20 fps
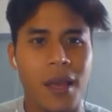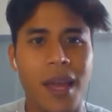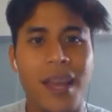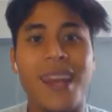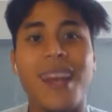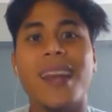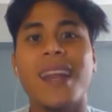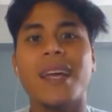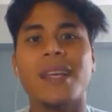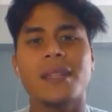
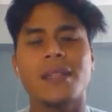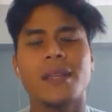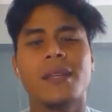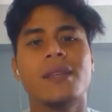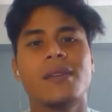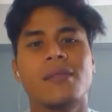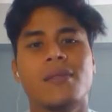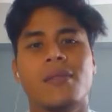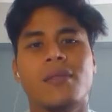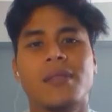
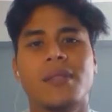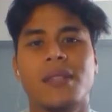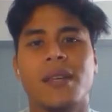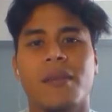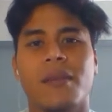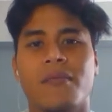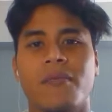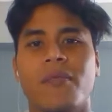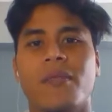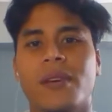enlightening
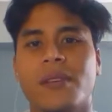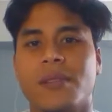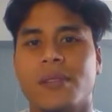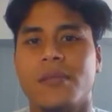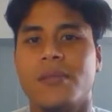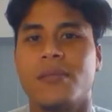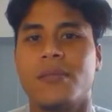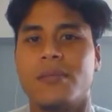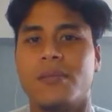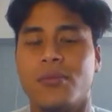concept for
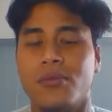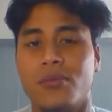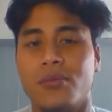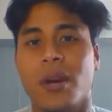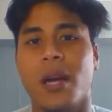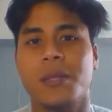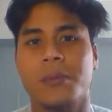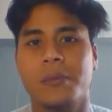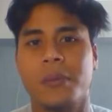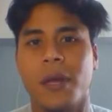us to
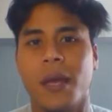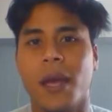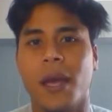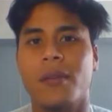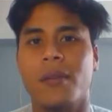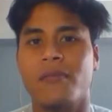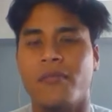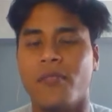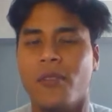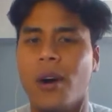grasp
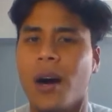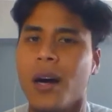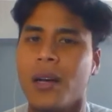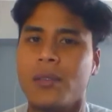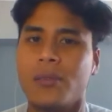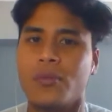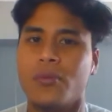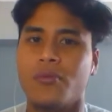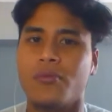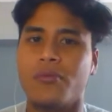and for
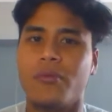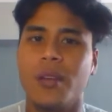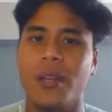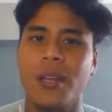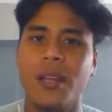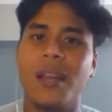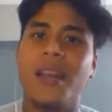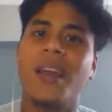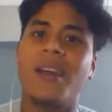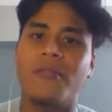us to
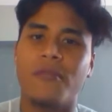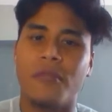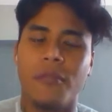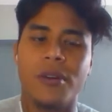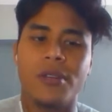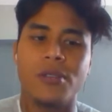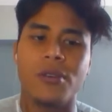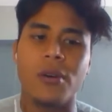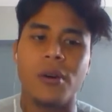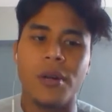really
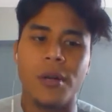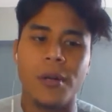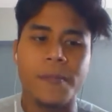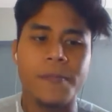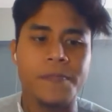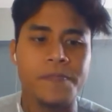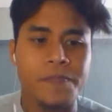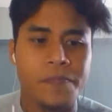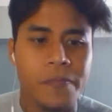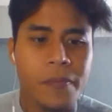leverage on.
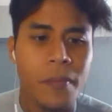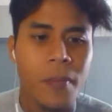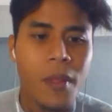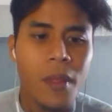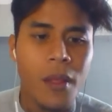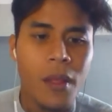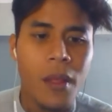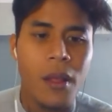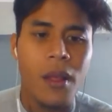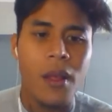
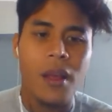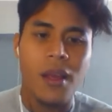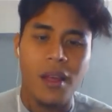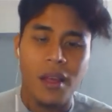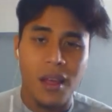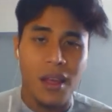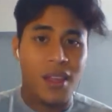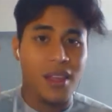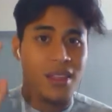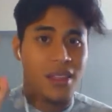
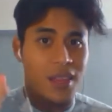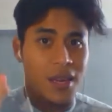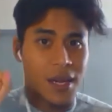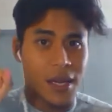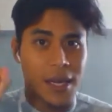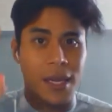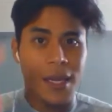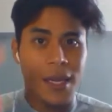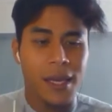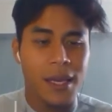
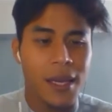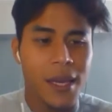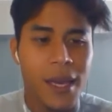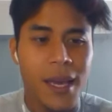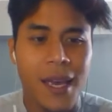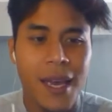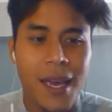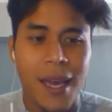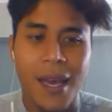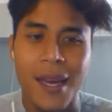Thirdly,
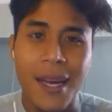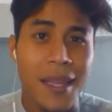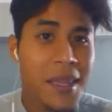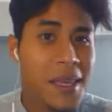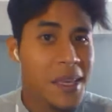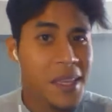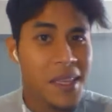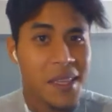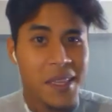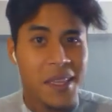and I
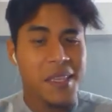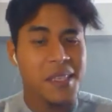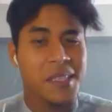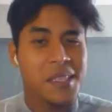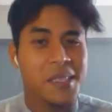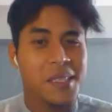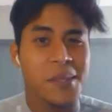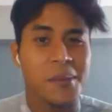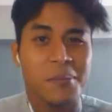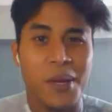think this
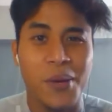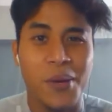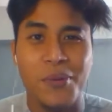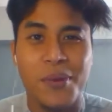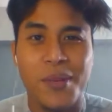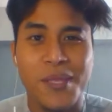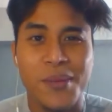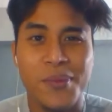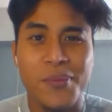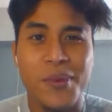is the main
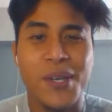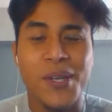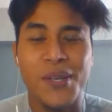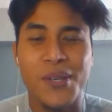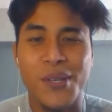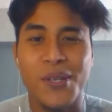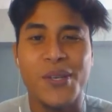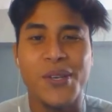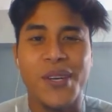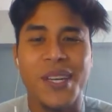reason why
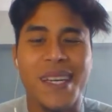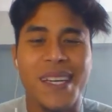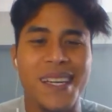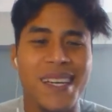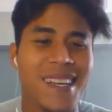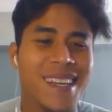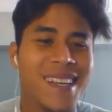you should,